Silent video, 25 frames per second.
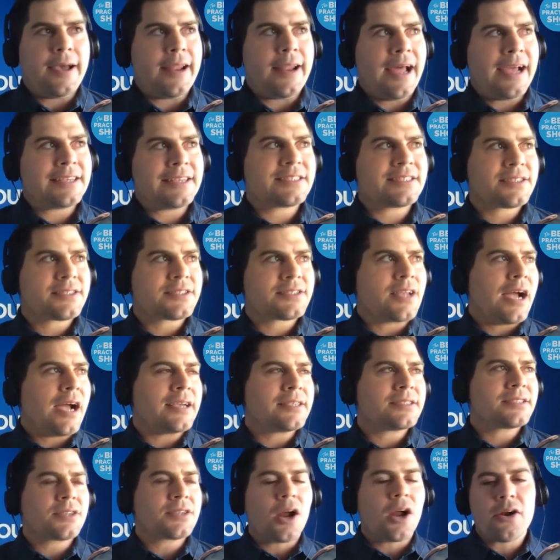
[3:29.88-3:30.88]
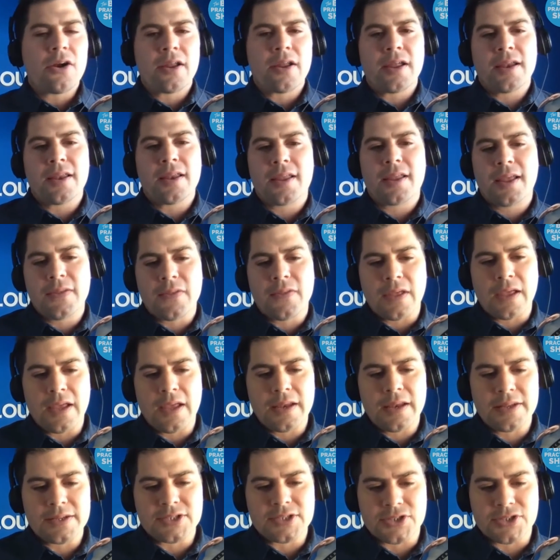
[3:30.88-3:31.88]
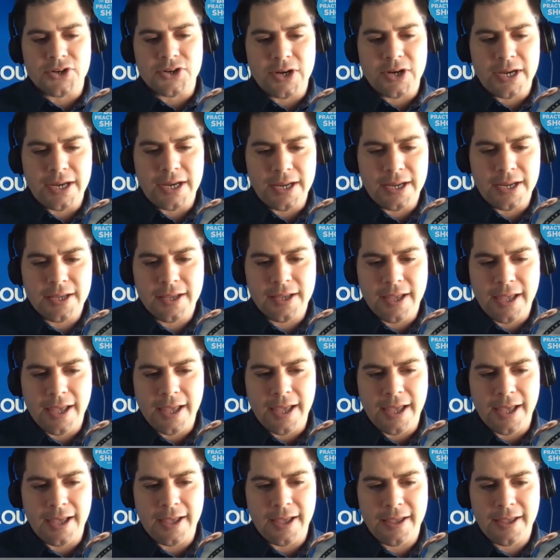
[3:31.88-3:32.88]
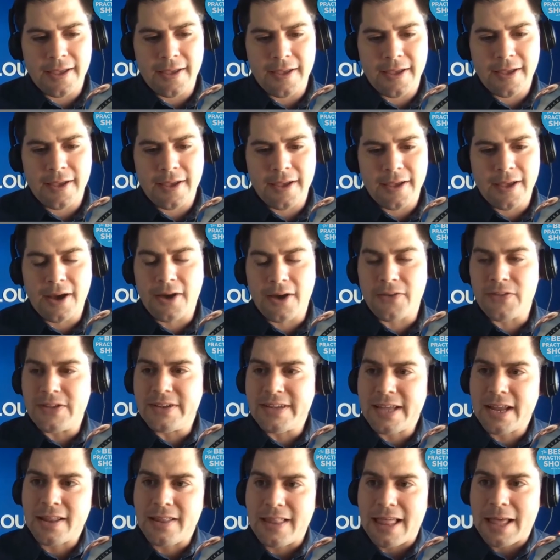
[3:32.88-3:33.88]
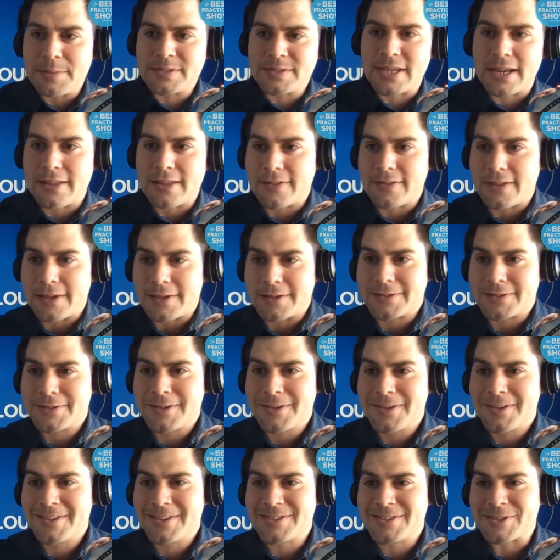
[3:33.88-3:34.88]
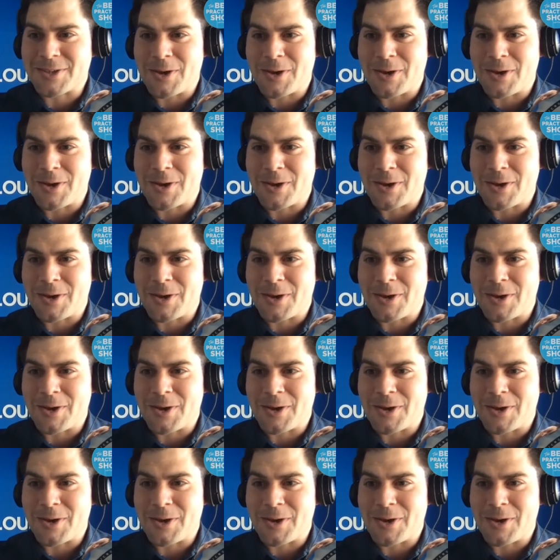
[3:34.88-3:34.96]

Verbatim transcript: Uh, and I, st- I started in the industry uh, on the dental lab side of things.